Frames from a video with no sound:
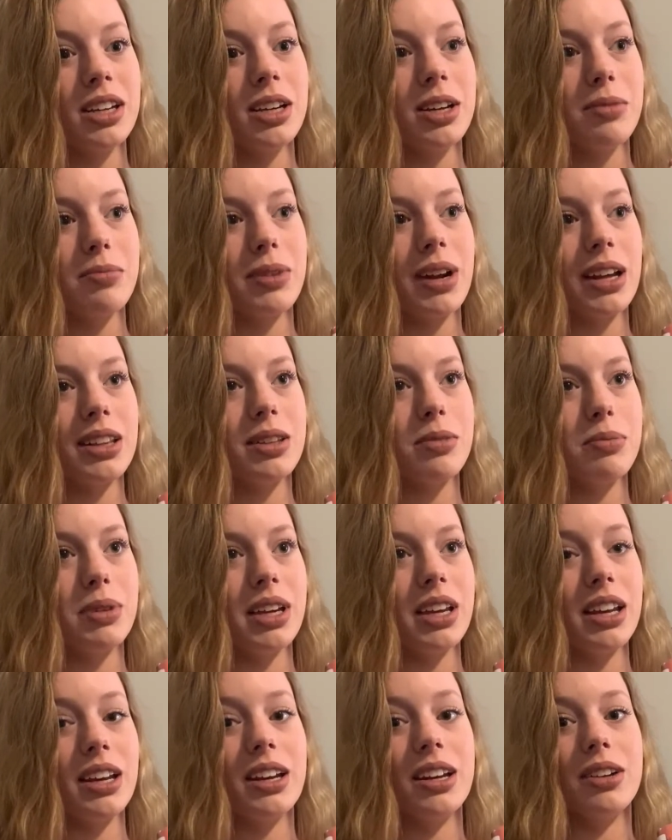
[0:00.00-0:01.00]
but at the
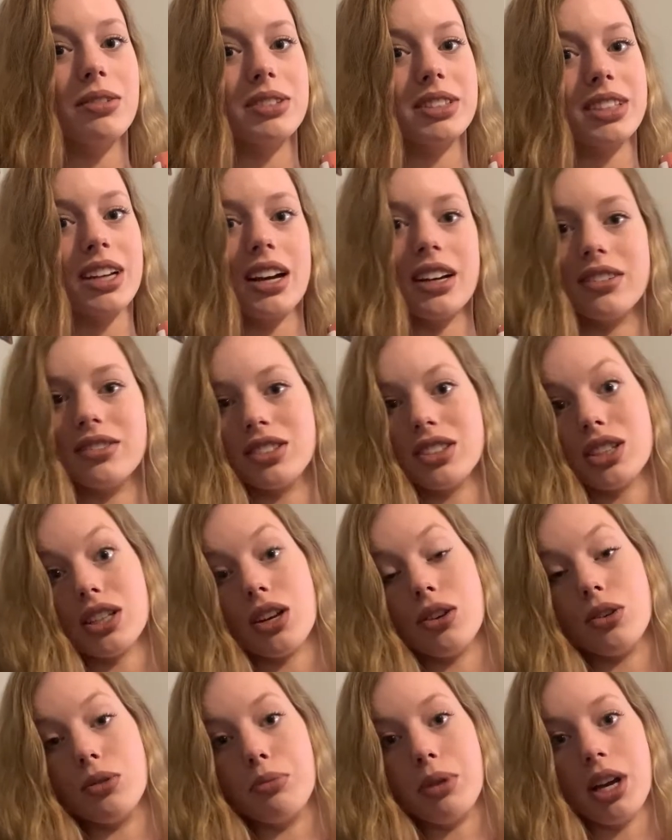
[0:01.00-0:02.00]
beginning it was kind of
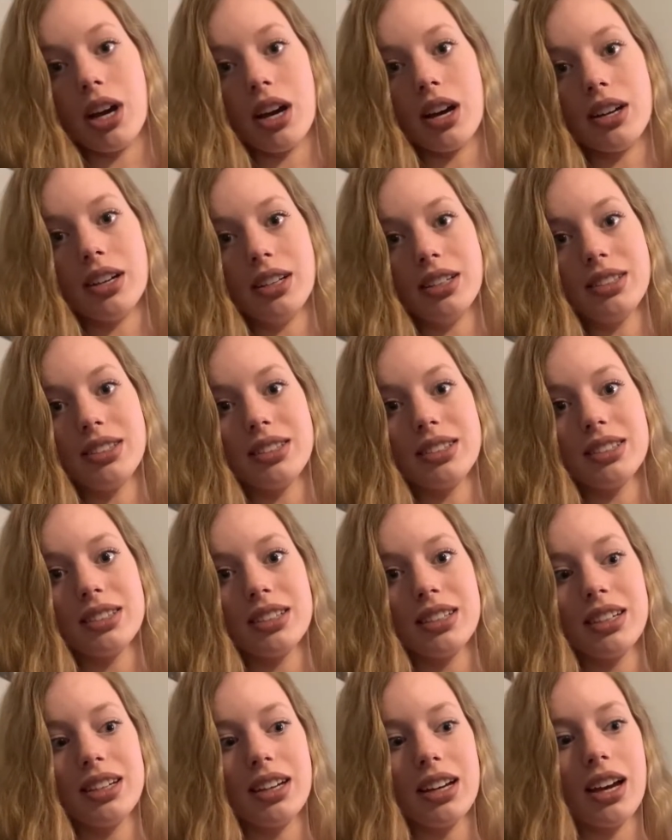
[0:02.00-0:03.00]
slow, to be honest.
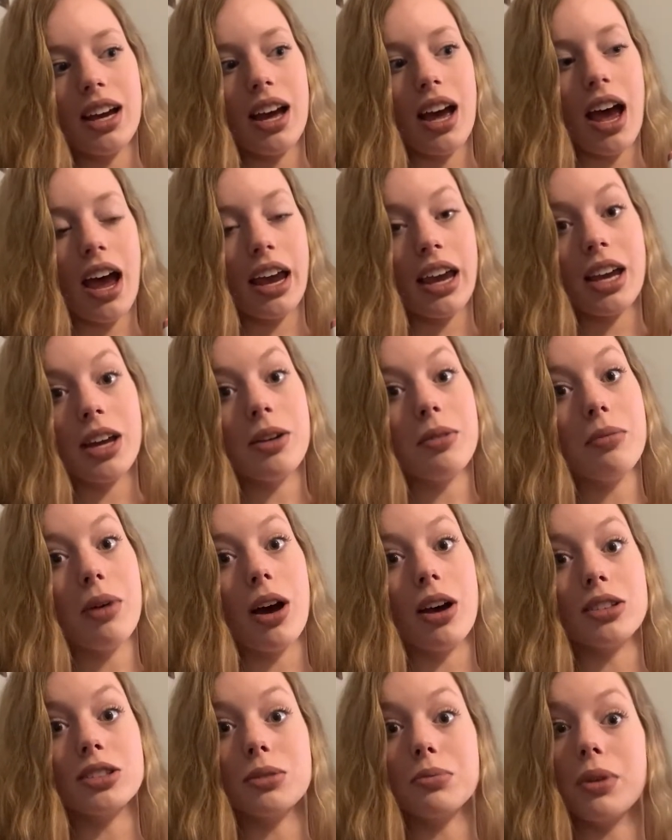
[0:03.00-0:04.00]
I am
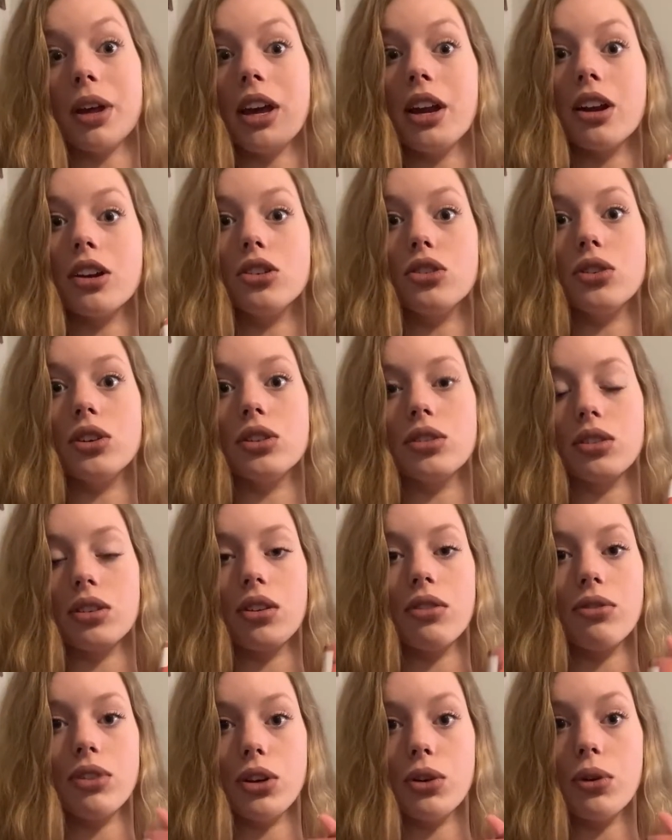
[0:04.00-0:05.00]
also planning on doing a
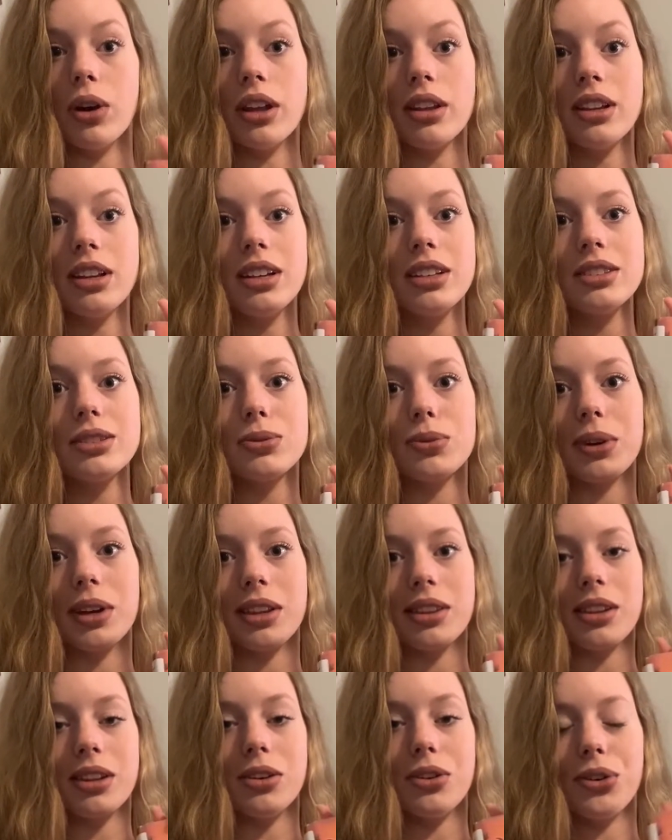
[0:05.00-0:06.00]
review on this
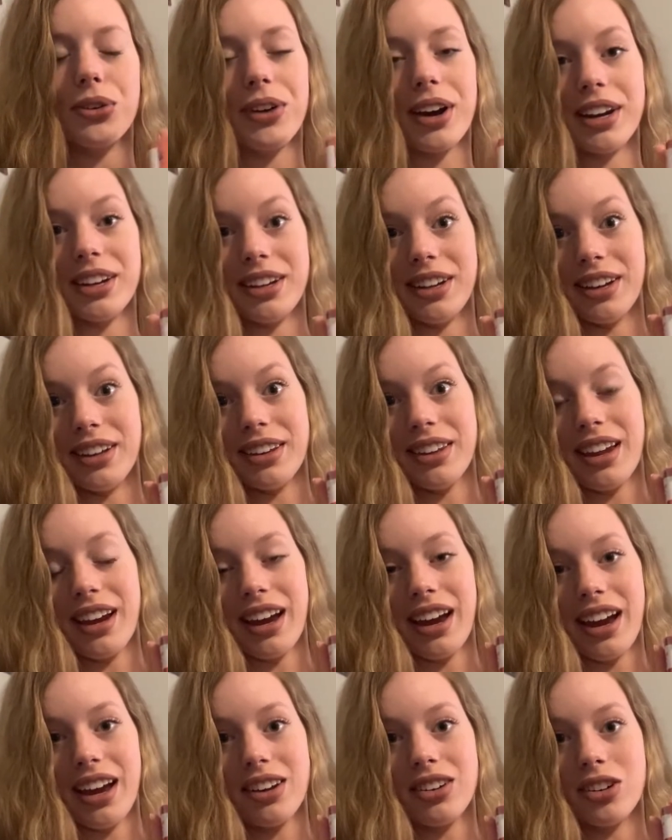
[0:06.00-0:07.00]
with the new idea that I
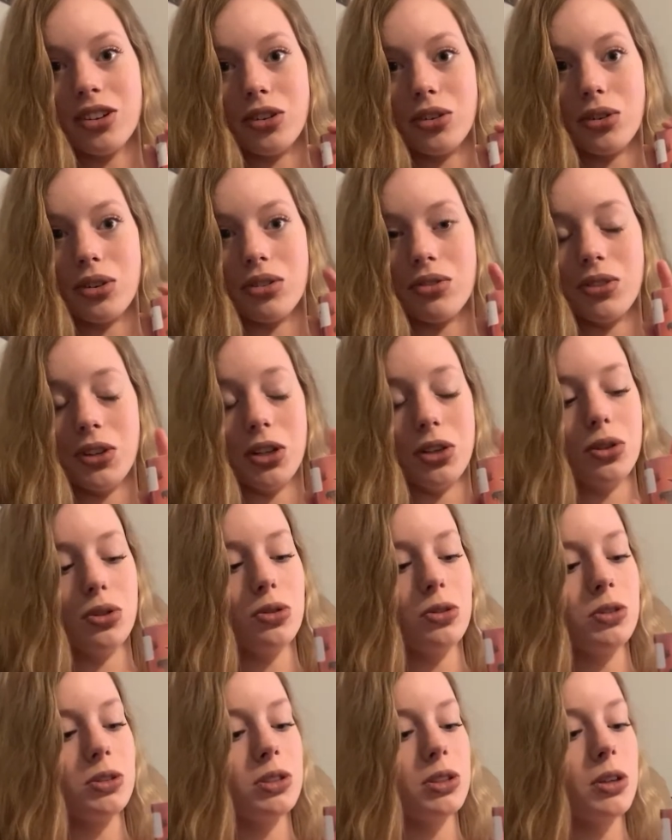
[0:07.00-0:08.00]
had to do
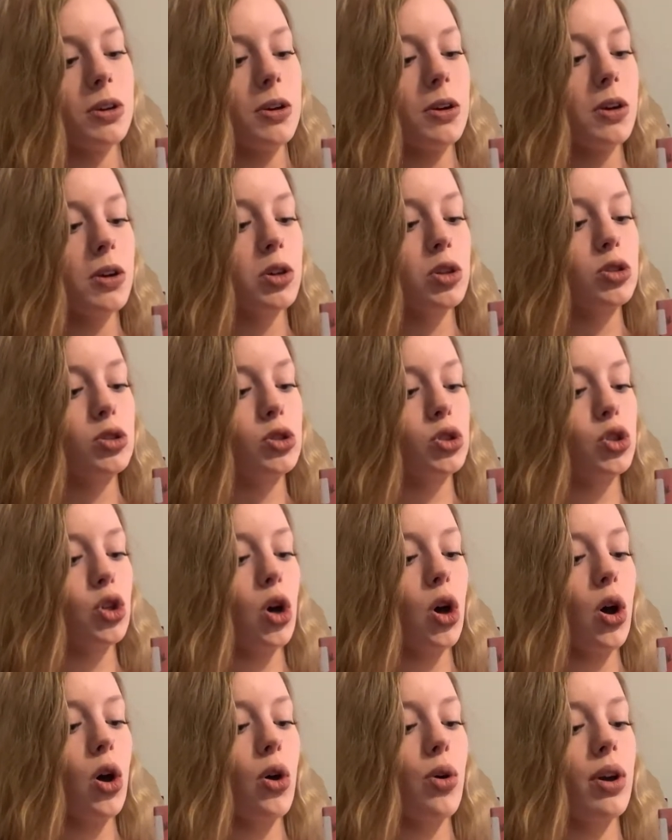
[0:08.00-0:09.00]
reviews.
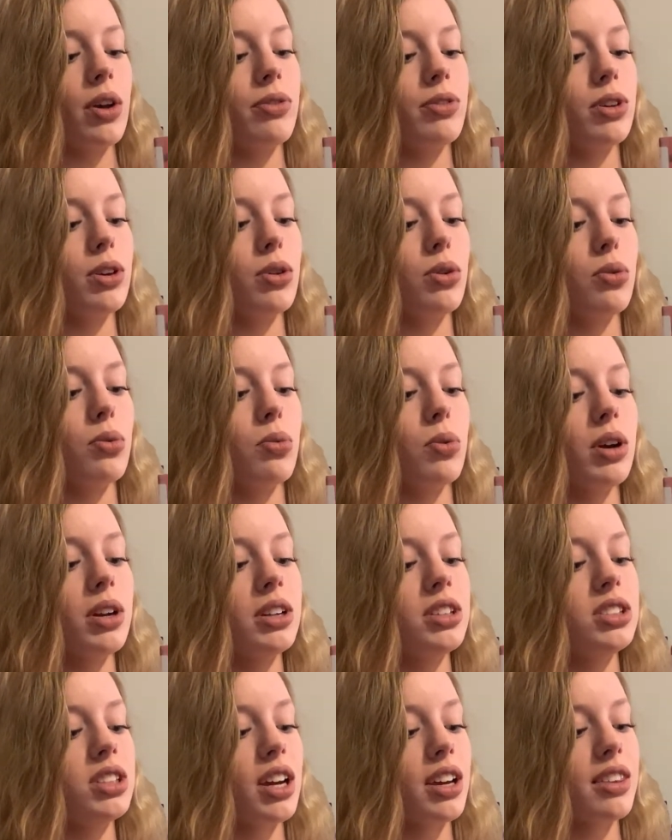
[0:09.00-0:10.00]
So if you
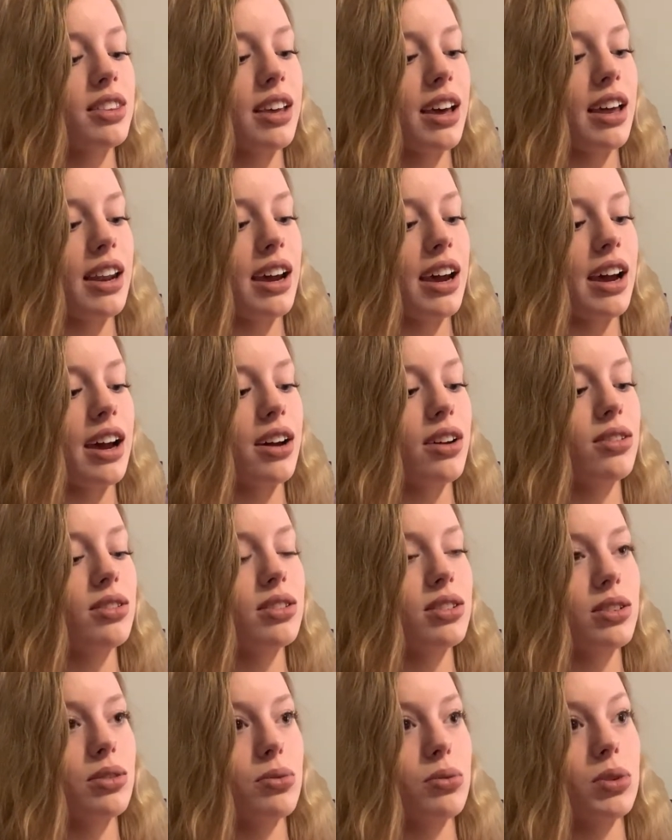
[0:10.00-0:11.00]
want to check that
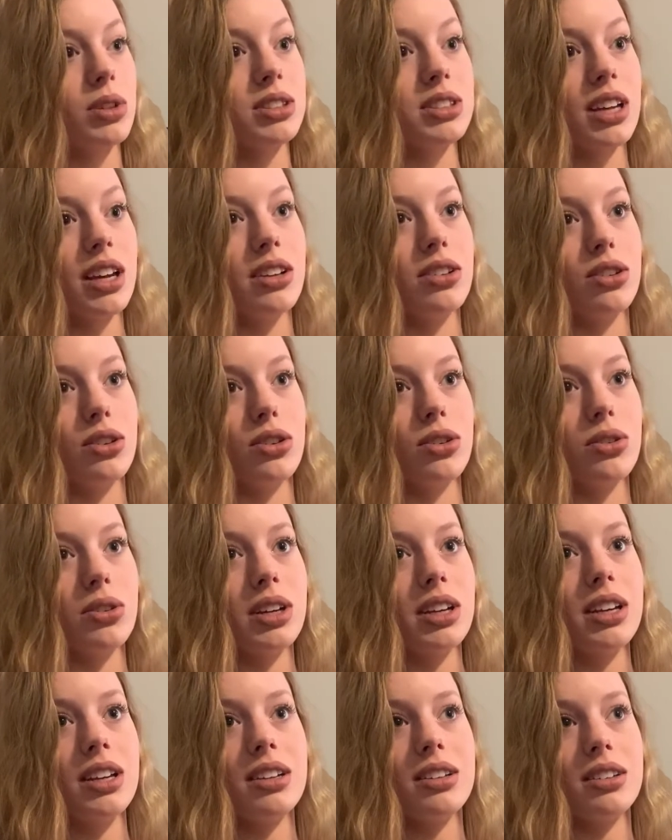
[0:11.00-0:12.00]
out, once I do
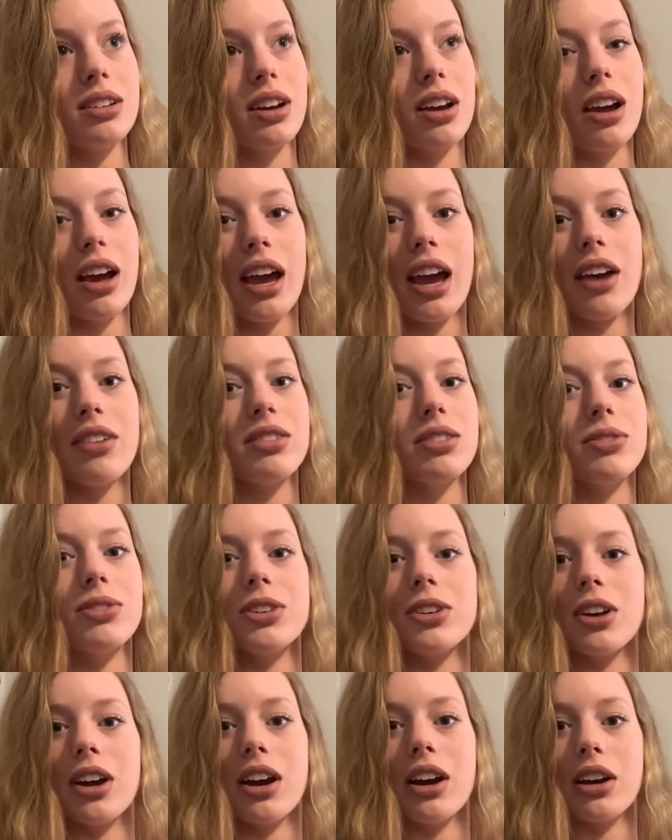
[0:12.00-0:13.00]
it, I have to
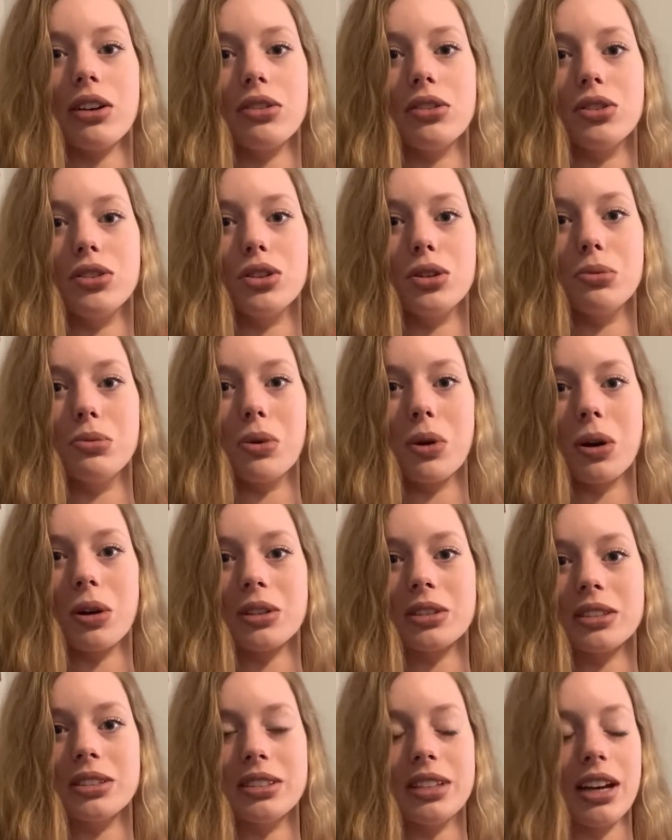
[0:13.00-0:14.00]
figure out how YouTube
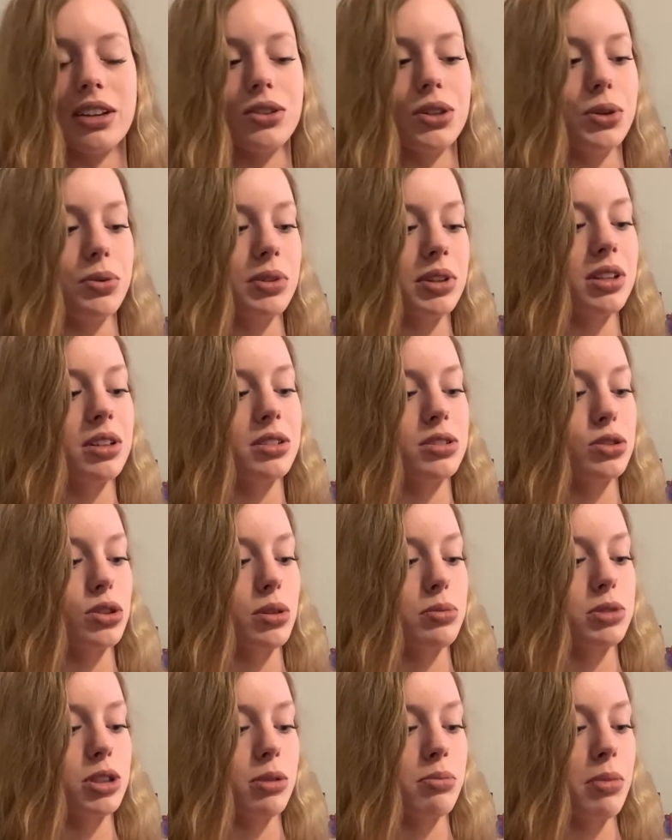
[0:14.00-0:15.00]
works exactly with the
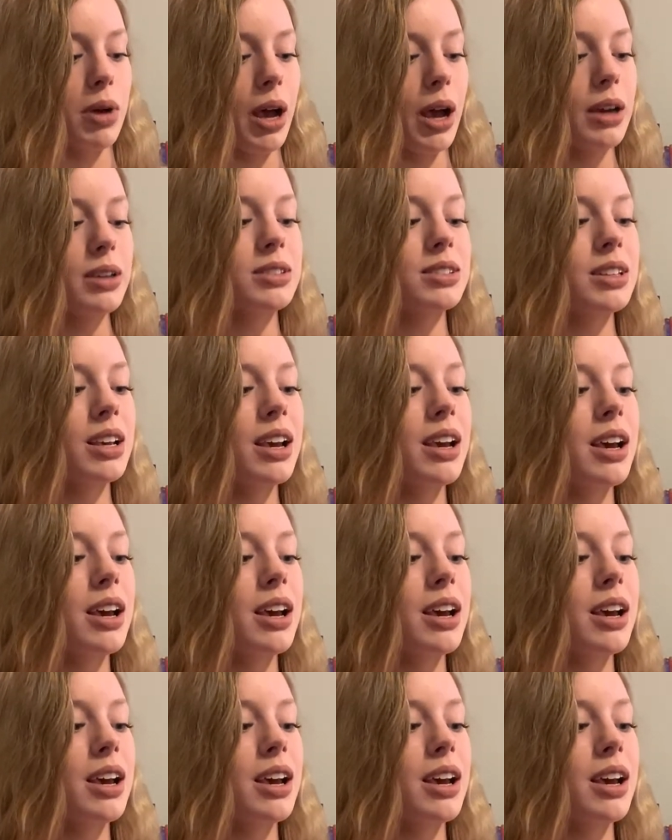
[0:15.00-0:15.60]
description box,